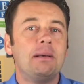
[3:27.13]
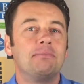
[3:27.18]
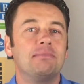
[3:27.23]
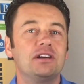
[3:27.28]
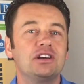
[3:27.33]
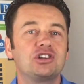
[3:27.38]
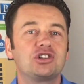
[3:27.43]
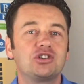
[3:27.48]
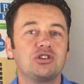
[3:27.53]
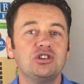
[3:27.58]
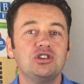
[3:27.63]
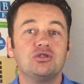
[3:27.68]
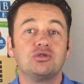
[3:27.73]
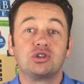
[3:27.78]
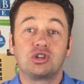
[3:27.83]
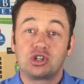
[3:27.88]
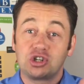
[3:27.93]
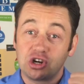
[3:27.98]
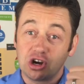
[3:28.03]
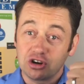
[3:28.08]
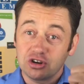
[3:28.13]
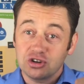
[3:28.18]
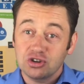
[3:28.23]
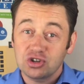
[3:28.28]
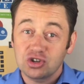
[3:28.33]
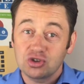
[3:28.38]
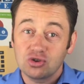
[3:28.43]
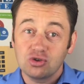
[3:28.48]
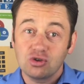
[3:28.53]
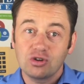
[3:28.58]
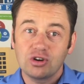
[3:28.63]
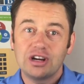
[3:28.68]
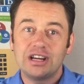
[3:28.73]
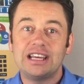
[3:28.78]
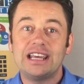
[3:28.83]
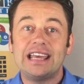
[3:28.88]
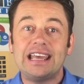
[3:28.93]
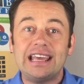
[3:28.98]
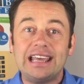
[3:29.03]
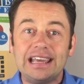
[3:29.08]
make sure you share your
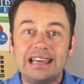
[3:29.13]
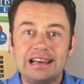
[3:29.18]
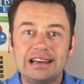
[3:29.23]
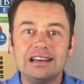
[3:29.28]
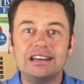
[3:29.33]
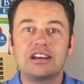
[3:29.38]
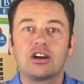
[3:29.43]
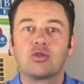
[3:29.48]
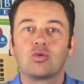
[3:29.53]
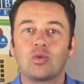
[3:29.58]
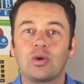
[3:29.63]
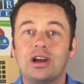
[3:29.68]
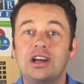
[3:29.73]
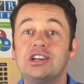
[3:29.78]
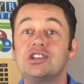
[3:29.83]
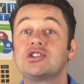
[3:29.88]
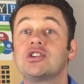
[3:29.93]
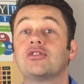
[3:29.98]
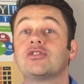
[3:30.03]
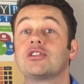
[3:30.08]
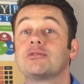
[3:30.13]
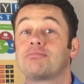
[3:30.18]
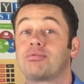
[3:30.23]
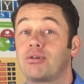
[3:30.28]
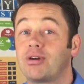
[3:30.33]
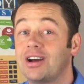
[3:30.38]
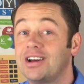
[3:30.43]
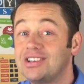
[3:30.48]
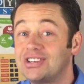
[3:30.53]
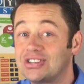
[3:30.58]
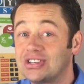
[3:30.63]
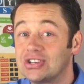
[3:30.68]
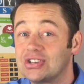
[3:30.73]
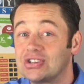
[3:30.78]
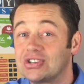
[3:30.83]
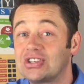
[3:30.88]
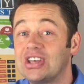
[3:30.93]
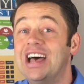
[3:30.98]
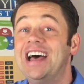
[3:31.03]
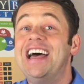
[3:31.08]
story and a range of your
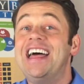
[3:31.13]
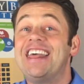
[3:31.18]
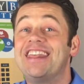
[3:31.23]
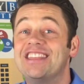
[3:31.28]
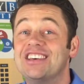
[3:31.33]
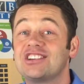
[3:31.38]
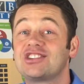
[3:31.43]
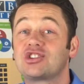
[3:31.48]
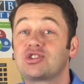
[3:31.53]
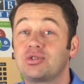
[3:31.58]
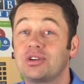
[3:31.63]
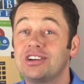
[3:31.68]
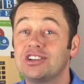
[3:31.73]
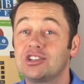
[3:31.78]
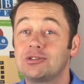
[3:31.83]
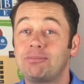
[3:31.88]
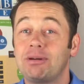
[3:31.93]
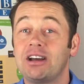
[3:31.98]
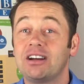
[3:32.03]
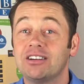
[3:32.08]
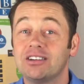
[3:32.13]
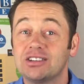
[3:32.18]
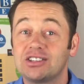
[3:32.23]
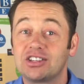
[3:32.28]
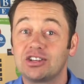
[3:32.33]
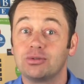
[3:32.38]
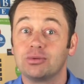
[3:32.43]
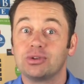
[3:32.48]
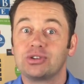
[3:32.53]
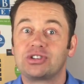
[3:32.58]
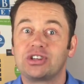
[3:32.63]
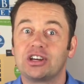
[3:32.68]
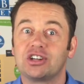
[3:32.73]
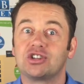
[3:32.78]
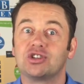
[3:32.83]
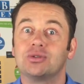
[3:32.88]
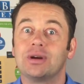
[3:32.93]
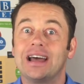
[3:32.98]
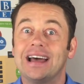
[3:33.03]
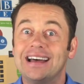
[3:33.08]
prices. This transparency will
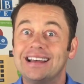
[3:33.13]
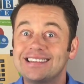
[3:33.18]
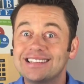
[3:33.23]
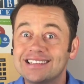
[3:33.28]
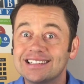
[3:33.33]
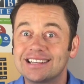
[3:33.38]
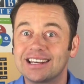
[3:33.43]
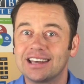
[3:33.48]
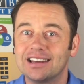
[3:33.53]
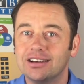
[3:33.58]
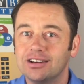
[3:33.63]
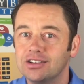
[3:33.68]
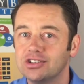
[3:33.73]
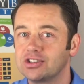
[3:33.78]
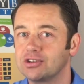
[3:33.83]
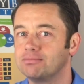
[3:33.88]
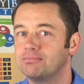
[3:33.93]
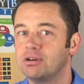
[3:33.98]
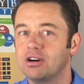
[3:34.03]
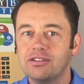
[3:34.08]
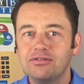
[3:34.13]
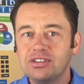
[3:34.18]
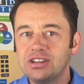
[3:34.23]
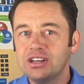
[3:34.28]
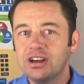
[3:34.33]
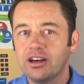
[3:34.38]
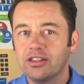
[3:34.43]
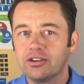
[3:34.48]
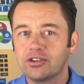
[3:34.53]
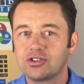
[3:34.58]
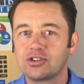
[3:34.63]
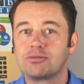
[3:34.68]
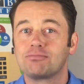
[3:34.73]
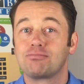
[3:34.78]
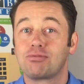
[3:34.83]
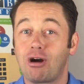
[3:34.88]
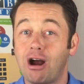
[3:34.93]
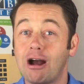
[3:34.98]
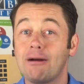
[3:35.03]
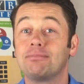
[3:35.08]
set you heads and tails above the others,
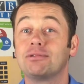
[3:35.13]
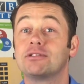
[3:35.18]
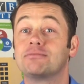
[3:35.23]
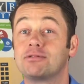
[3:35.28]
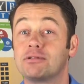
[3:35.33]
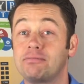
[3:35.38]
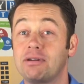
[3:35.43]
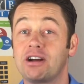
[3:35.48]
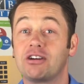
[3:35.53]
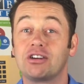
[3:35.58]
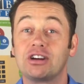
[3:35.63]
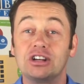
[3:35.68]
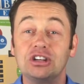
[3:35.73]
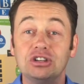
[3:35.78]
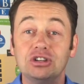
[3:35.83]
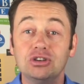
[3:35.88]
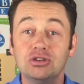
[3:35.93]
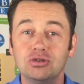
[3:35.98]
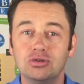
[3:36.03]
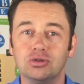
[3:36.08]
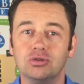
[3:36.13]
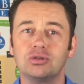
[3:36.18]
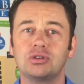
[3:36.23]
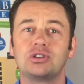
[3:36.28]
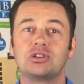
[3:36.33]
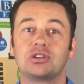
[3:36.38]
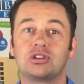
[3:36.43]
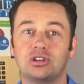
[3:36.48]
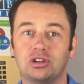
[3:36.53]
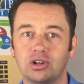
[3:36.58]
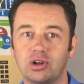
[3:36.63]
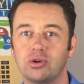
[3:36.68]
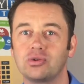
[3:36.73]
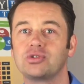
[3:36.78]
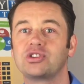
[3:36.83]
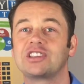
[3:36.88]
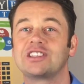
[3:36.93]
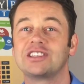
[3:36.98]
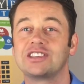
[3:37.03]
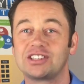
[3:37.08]
properly preparing you to
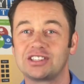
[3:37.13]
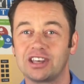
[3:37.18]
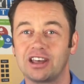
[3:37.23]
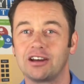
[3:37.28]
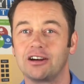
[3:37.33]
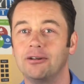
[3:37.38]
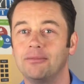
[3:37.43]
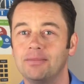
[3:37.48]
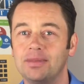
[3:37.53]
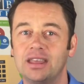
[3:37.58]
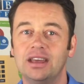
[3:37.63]
close the sale.